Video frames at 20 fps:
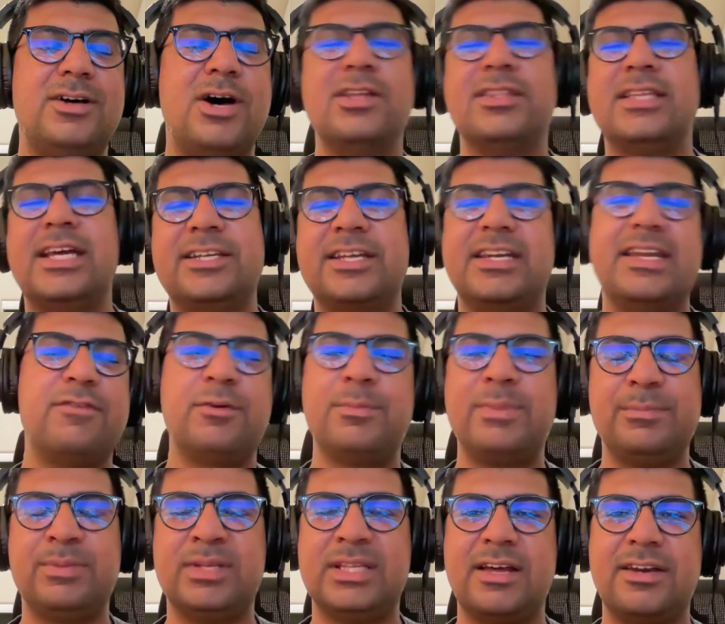online could never
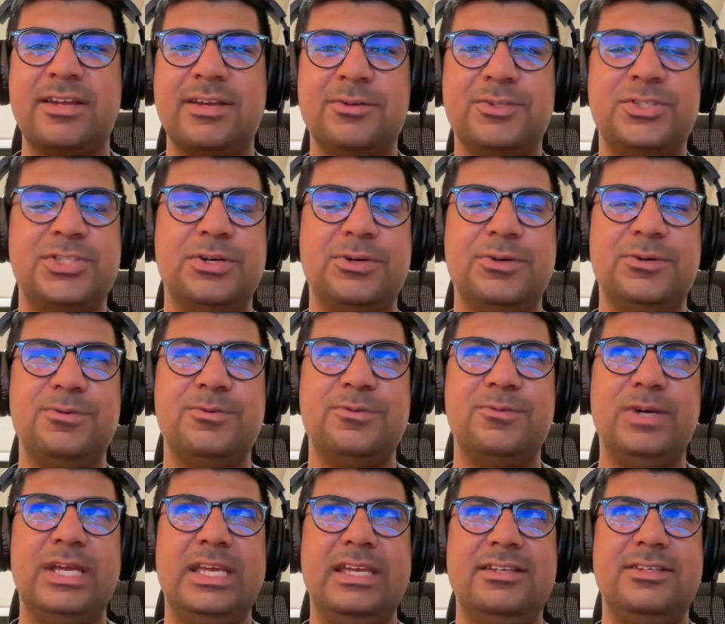beat Palladio, so
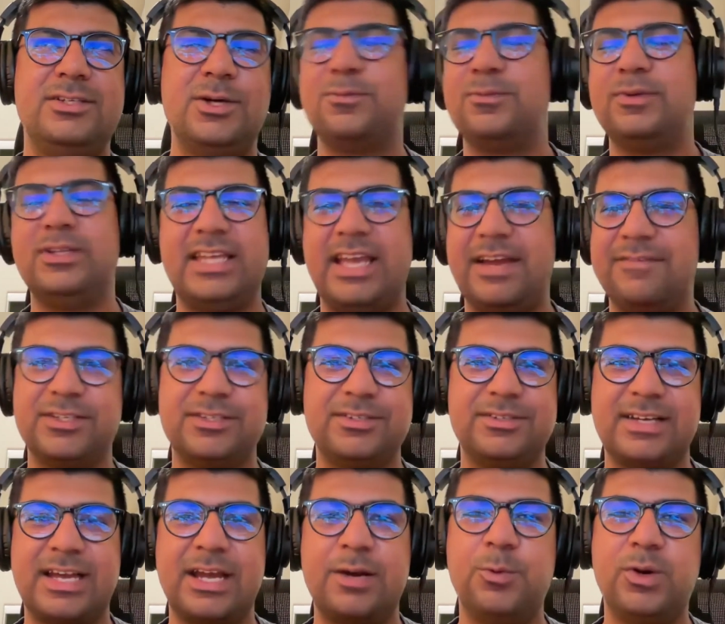we don't really have
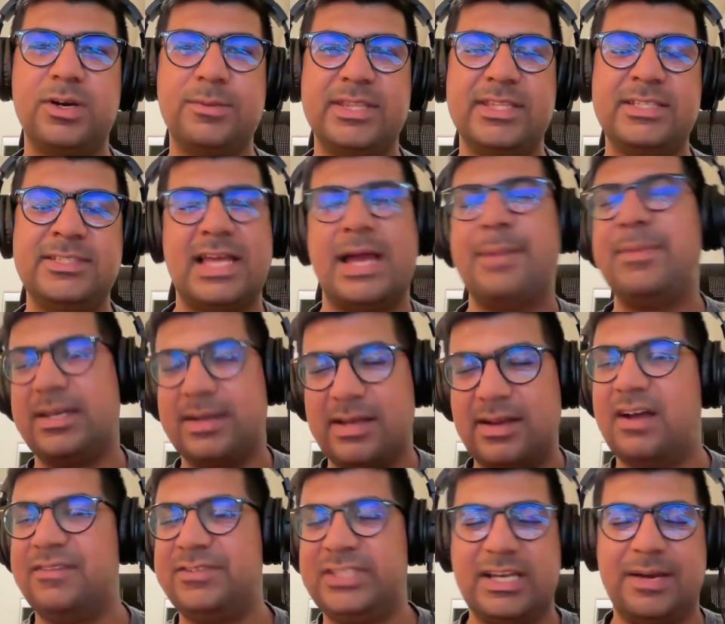to kind of worry about these. I mean,
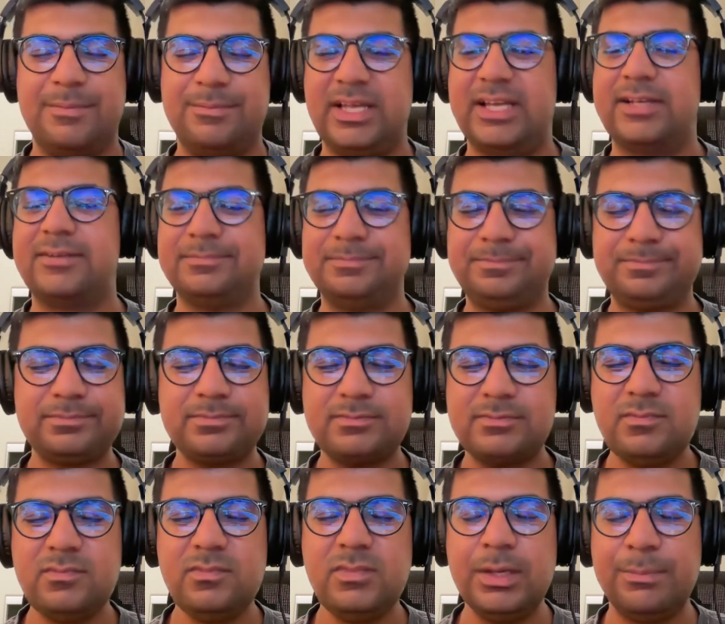obviously I'm like
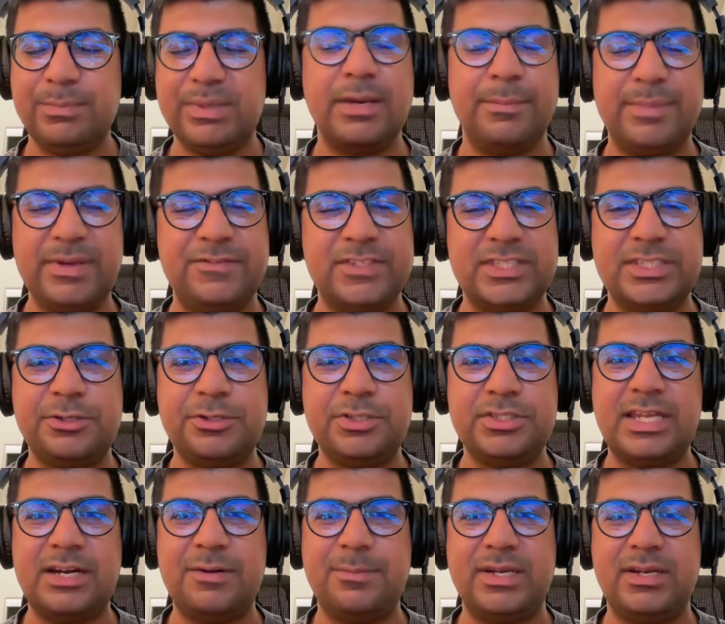being a bit
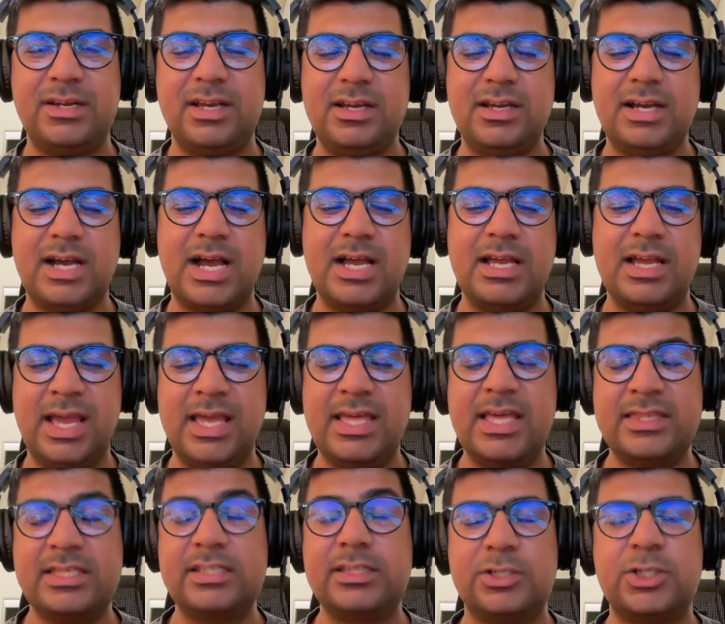facetious there, but
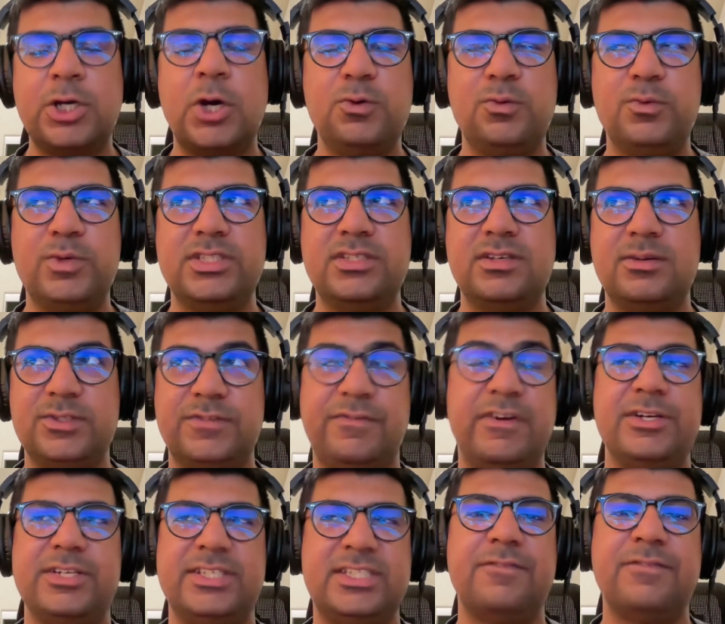I think the tone was
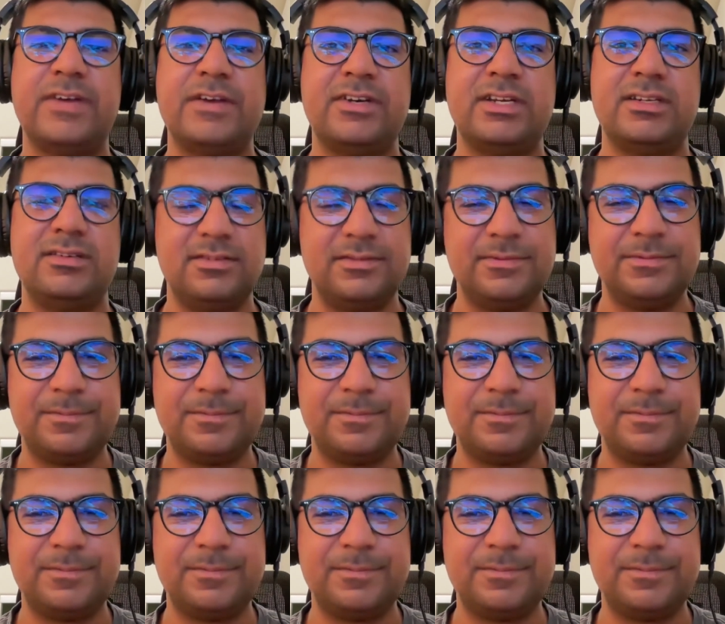very self-evident.